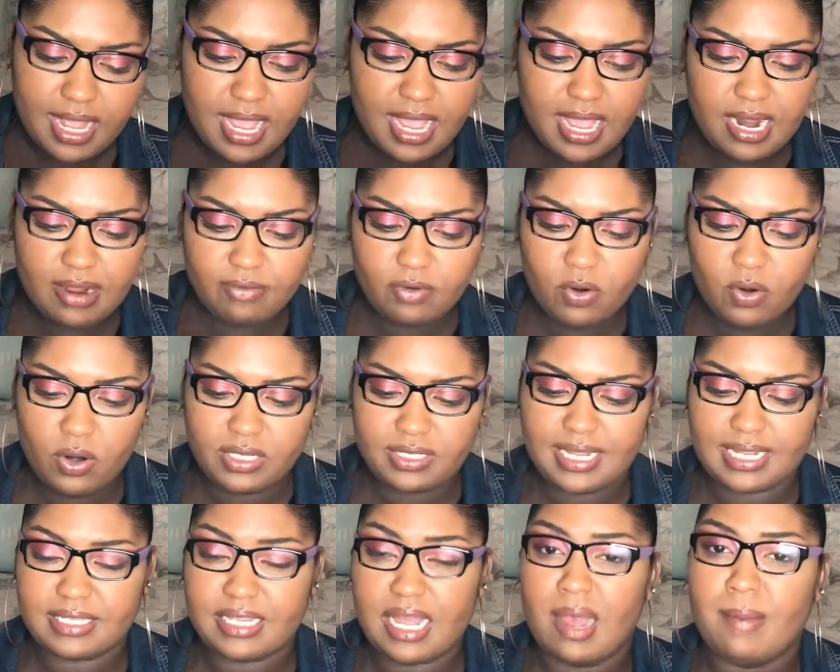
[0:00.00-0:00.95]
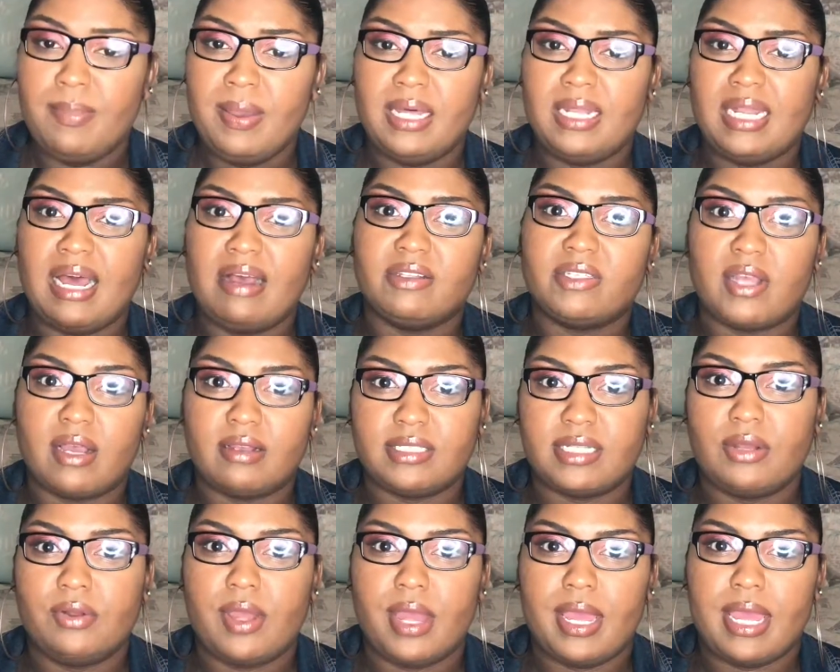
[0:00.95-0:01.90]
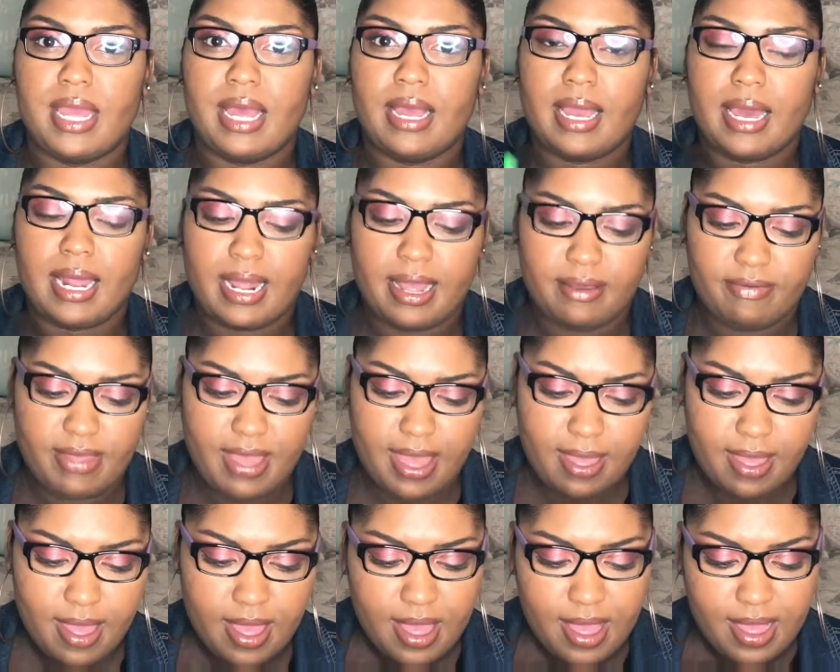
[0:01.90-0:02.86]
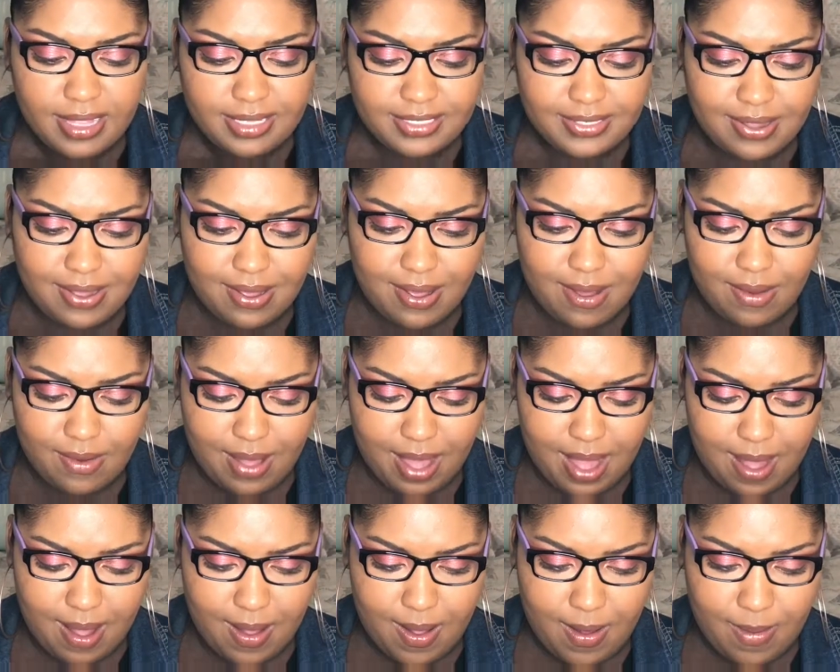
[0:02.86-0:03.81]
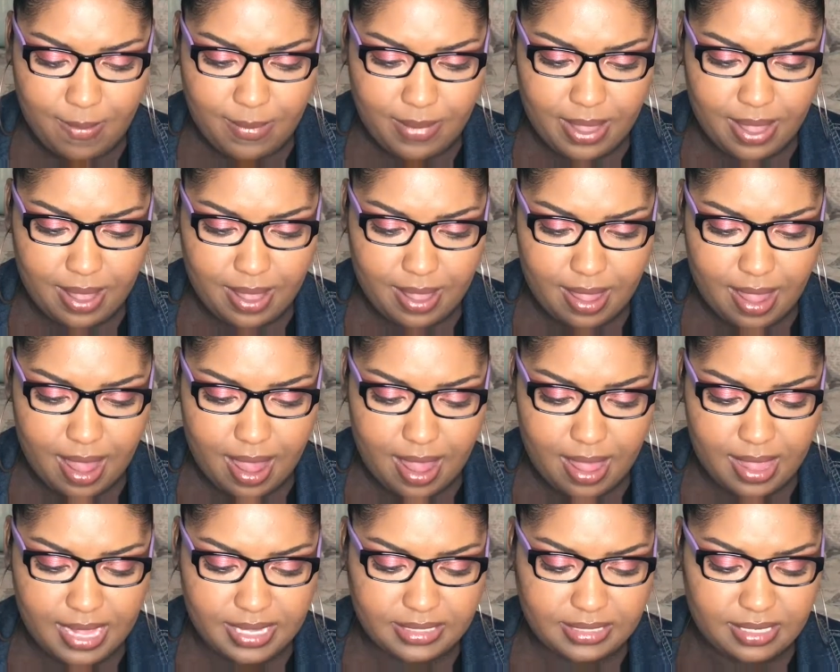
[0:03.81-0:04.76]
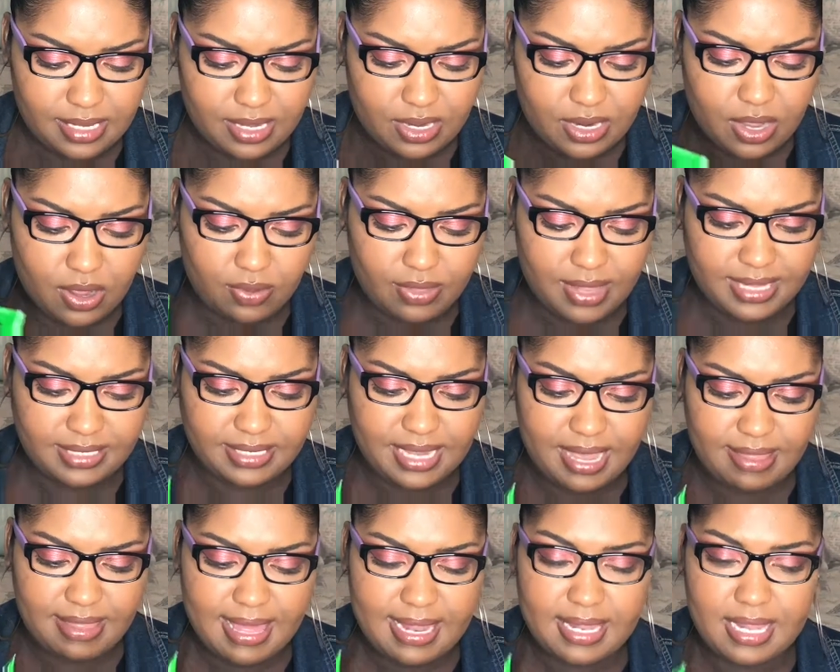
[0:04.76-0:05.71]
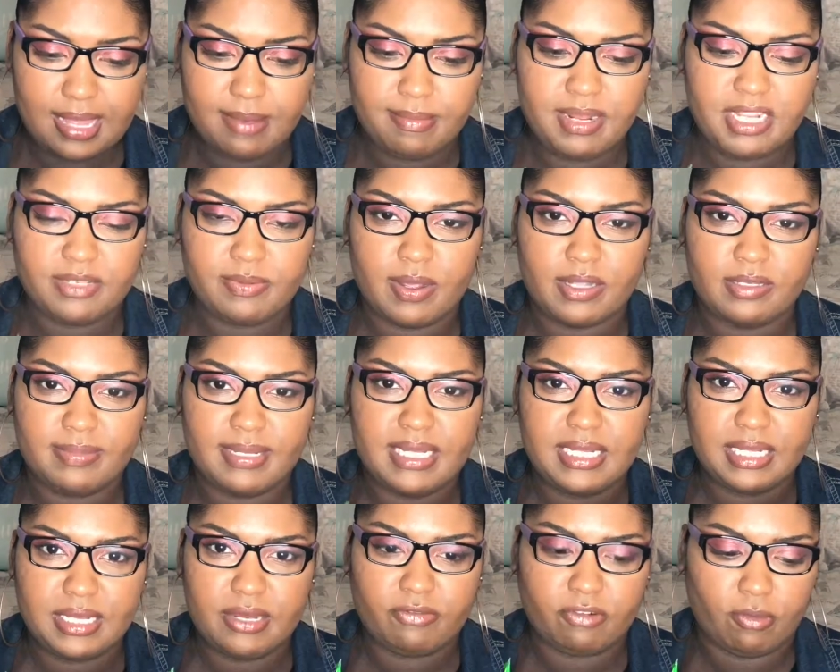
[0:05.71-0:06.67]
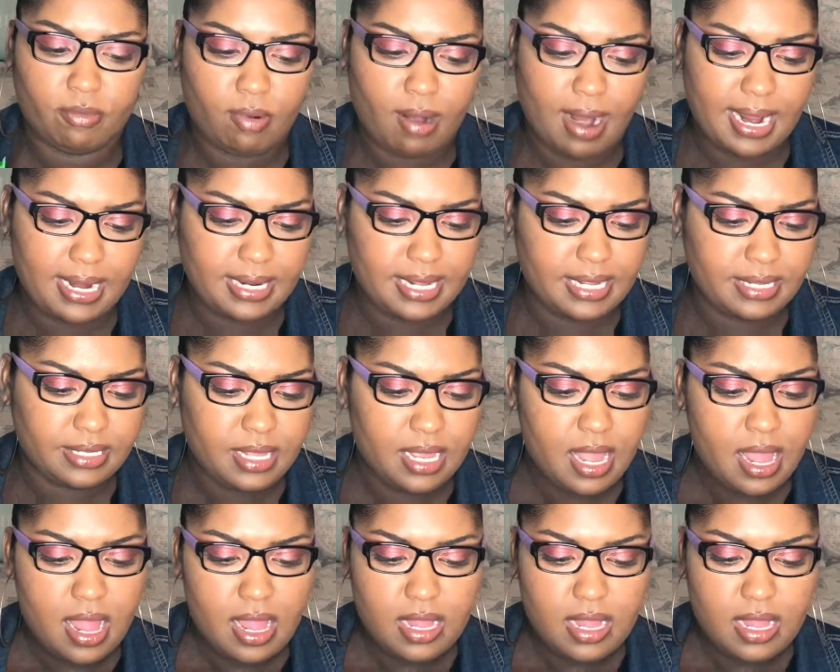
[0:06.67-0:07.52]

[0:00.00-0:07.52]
And of course, I saw peel-off, so I was like, okay, yeah, I gotta have that. So, it's, you know, they say that lemon is supposed to be good for brightening.